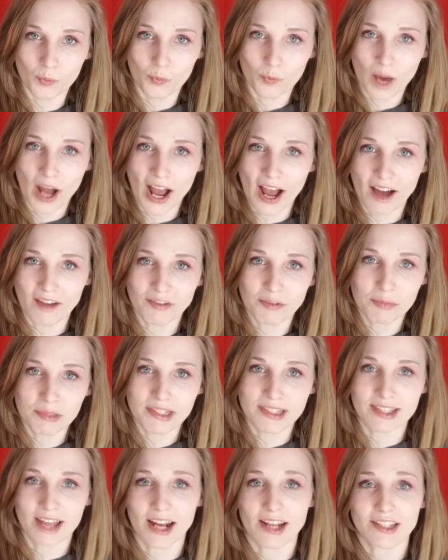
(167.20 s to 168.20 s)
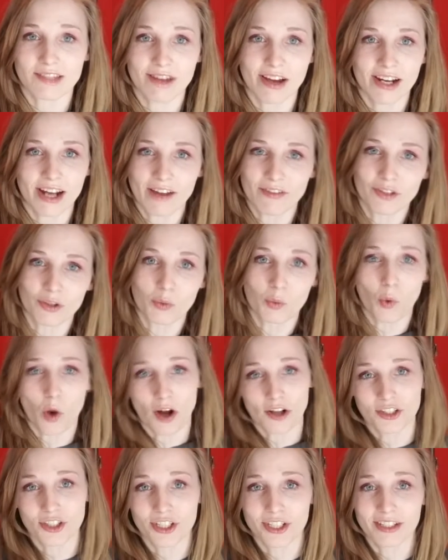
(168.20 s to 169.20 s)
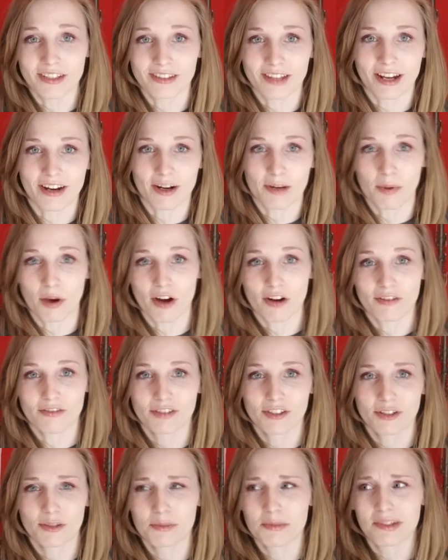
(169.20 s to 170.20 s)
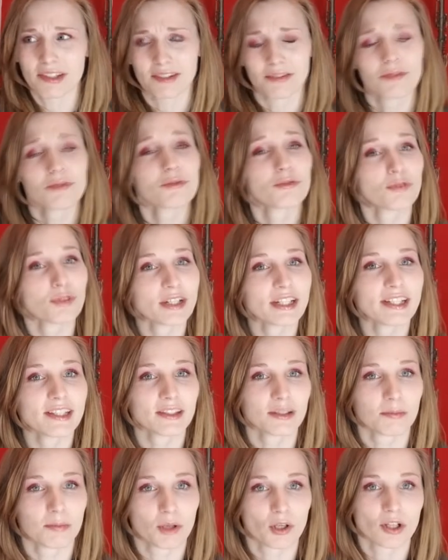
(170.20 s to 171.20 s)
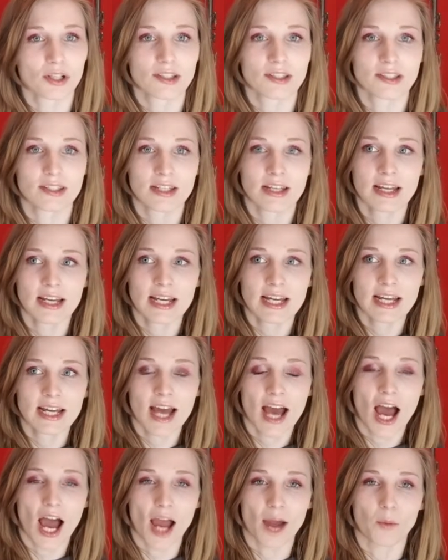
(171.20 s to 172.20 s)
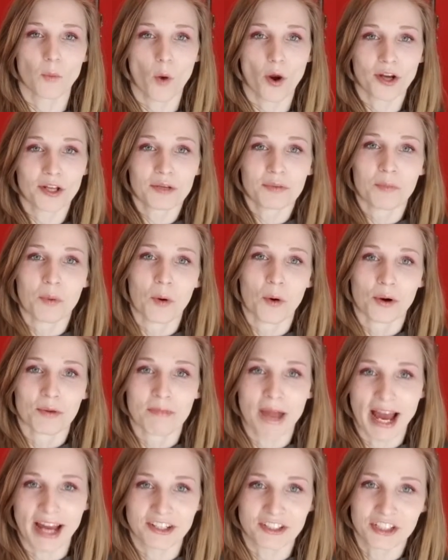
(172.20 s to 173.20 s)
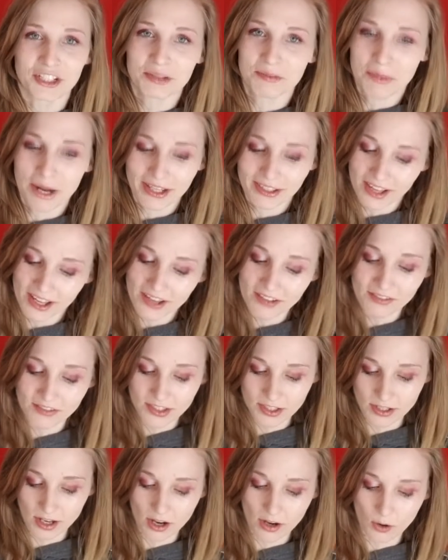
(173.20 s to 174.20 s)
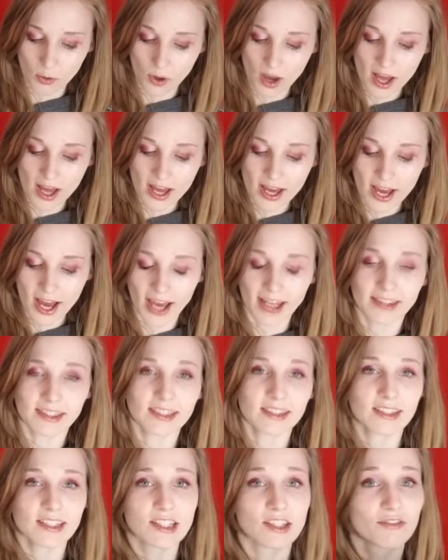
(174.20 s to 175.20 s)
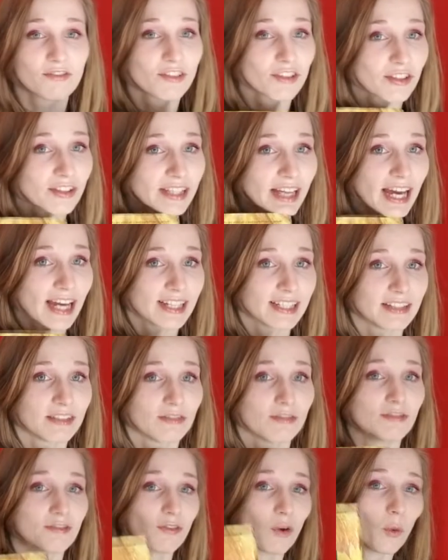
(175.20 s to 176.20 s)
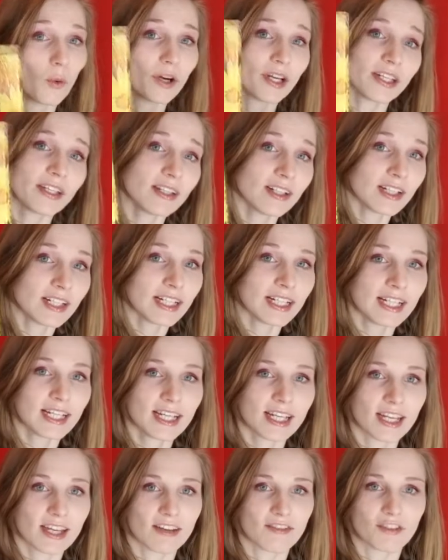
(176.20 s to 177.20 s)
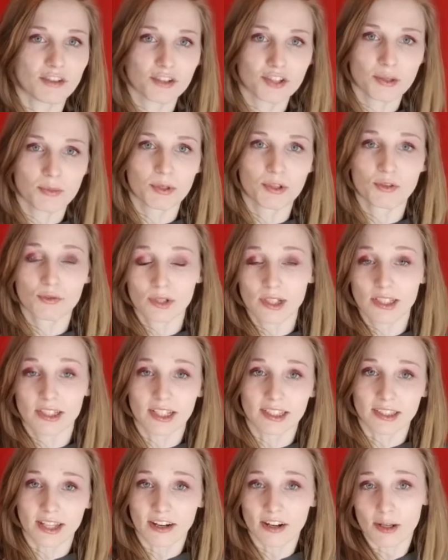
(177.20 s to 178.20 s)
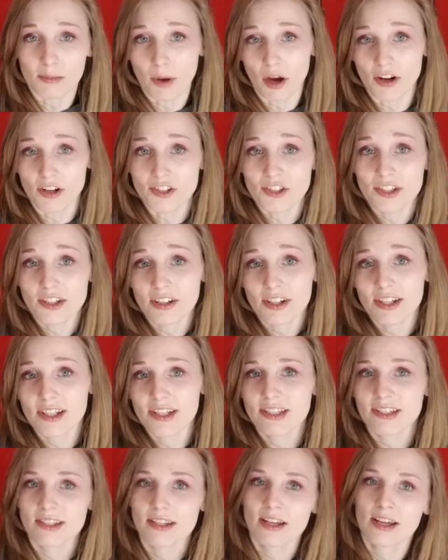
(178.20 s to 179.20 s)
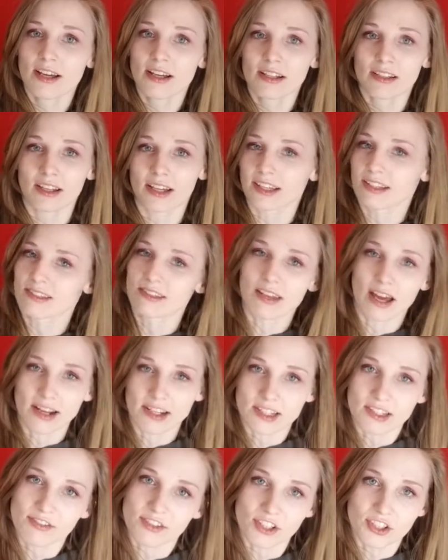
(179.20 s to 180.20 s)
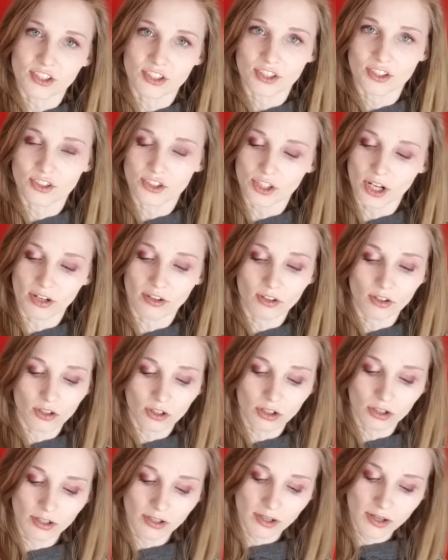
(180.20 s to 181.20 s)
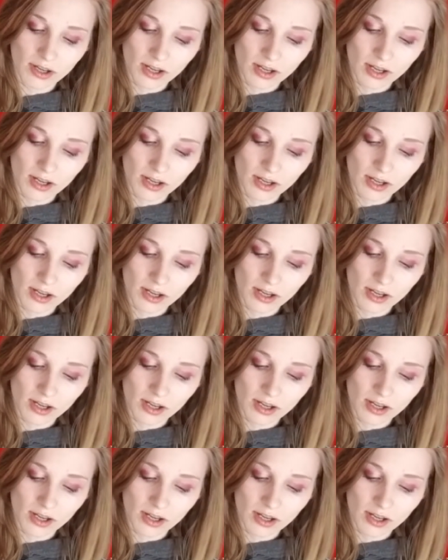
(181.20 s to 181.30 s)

haven't been satisfied after watching the Harry Potter films and reading the books. I wanted more magic in my life, so I think this filled that void. If you're someone who really liked the Harry Potter series, like science fiction in general,